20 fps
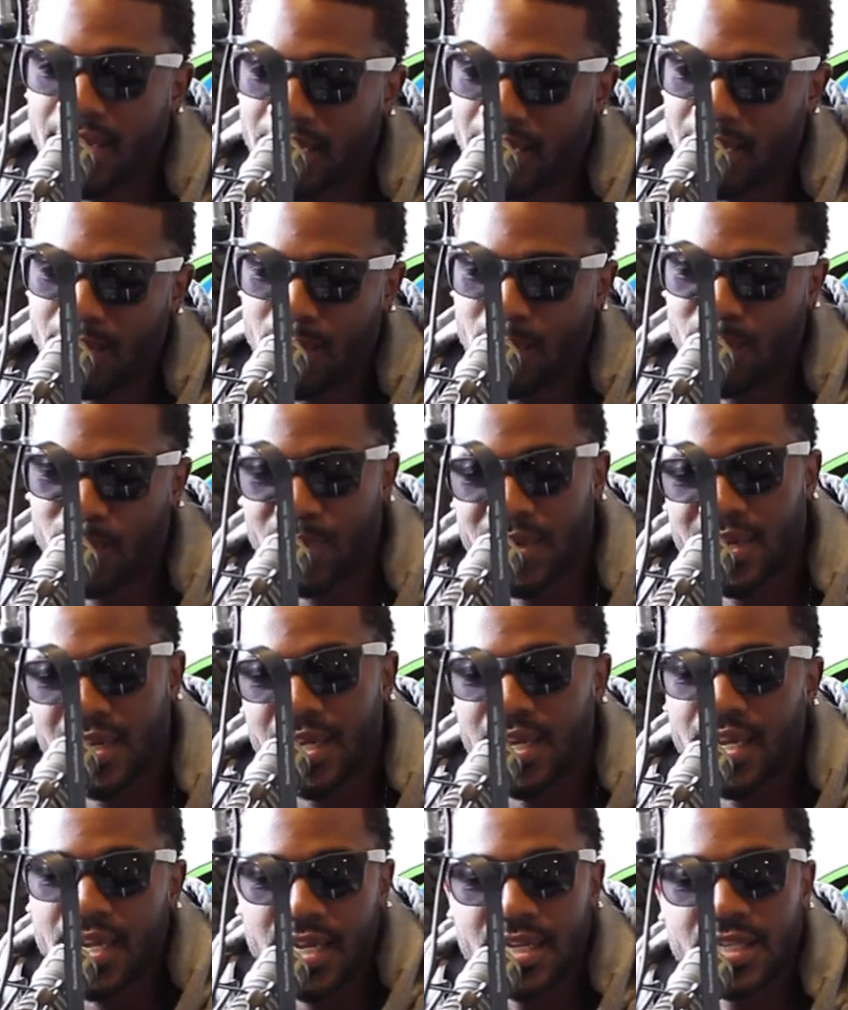hit a home
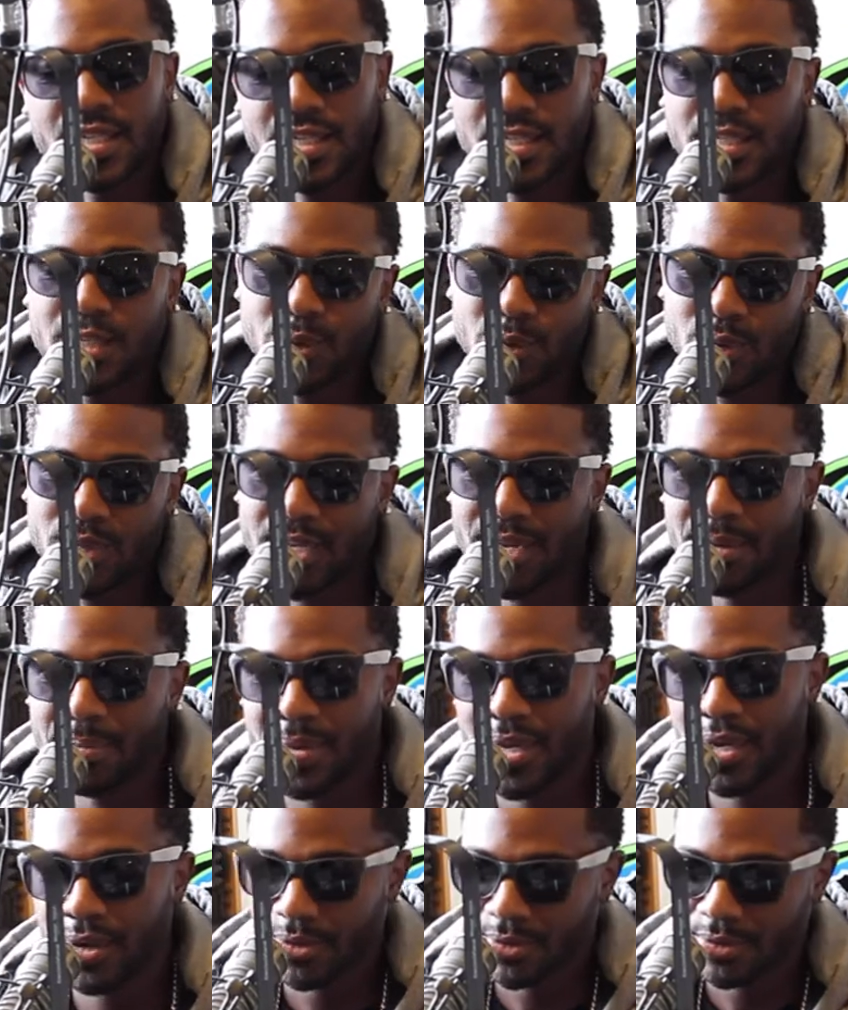run. Just do
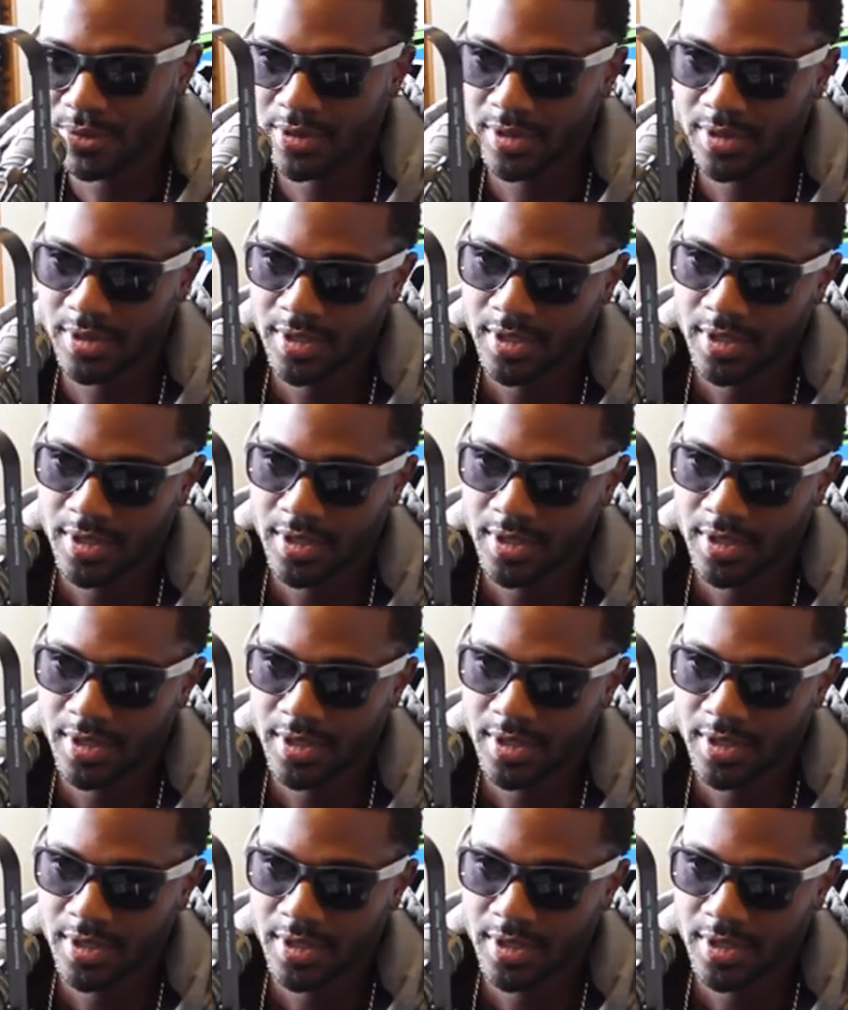something else.